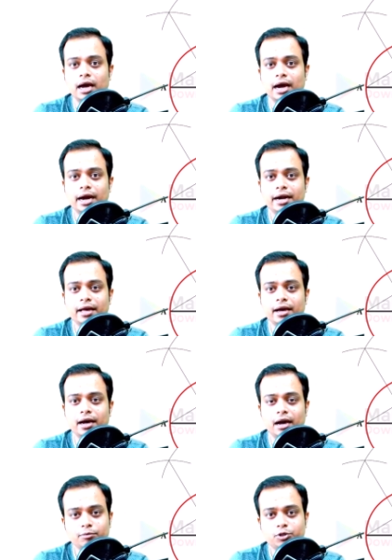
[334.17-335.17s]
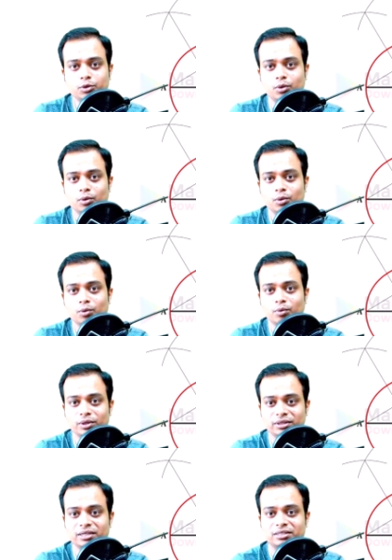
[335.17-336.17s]
and uh, i'm sure
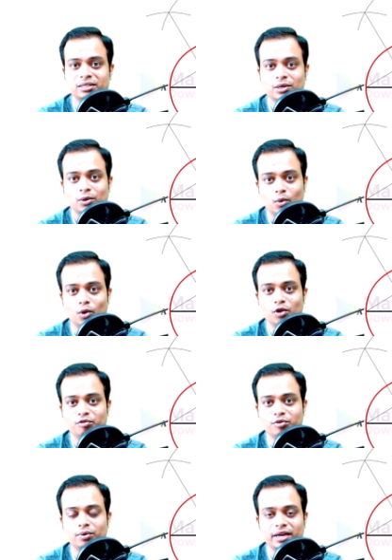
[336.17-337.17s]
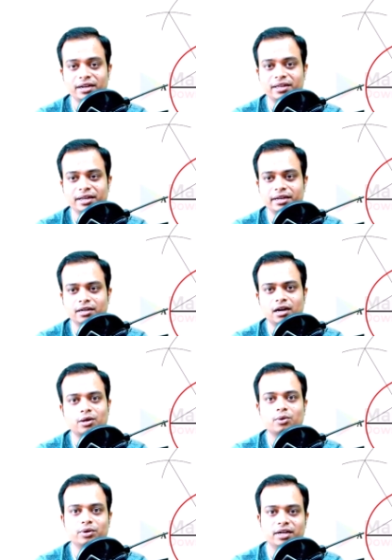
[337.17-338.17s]
with this all of you can create a
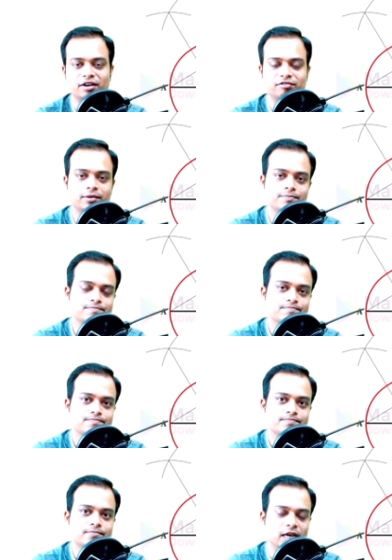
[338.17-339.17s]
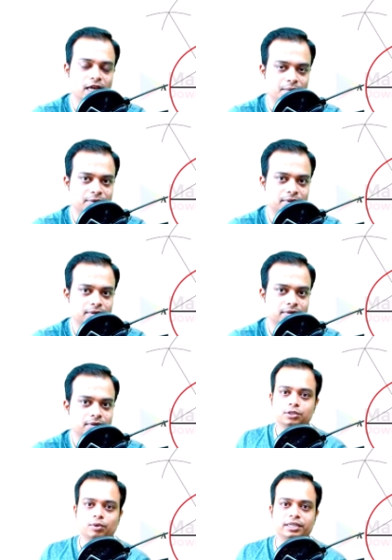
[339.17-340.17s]
good enough ellipse
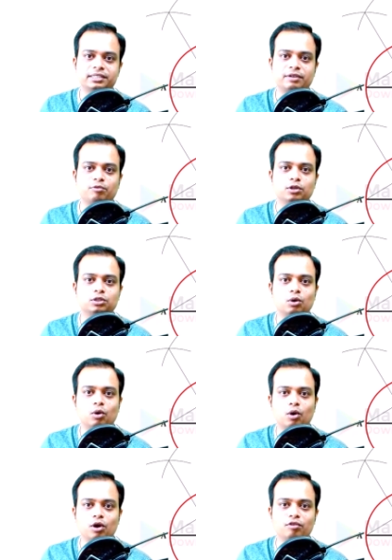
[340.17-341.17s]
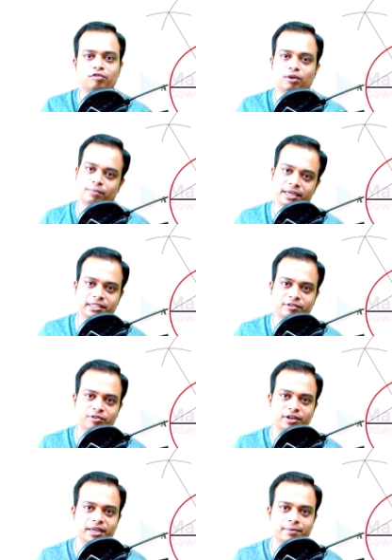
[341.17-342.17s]
so guys, that was all from my side
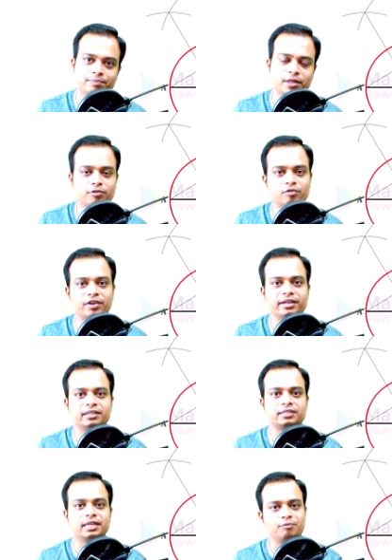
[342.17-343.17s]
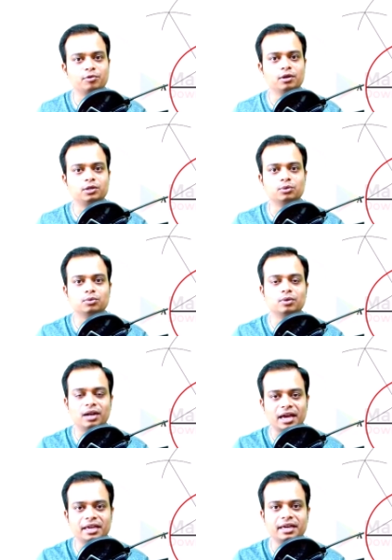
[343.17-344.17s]
for today. If you find this helpful, do
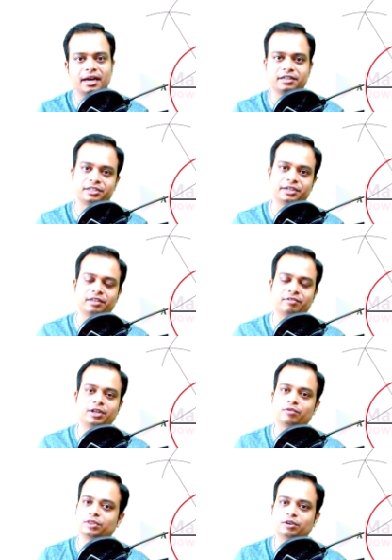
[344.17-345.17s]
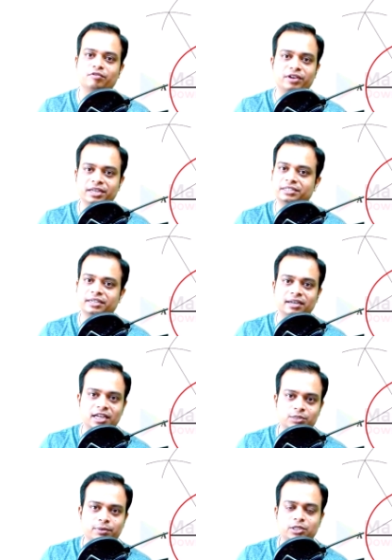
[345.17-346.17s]
like and share the video with your friends and
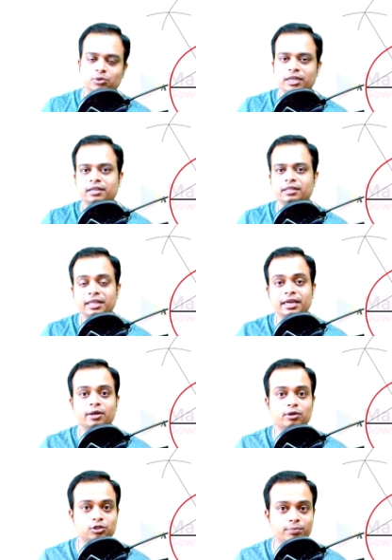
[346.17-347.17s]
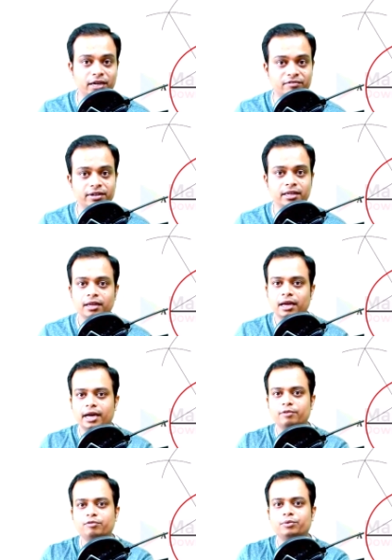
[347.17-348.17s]
classmates so that they can also benefit.
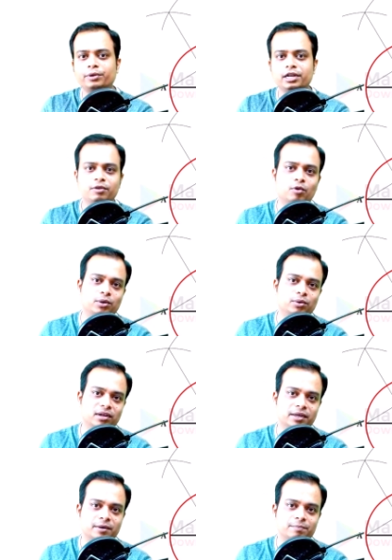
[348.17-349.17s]
And if you really want to learn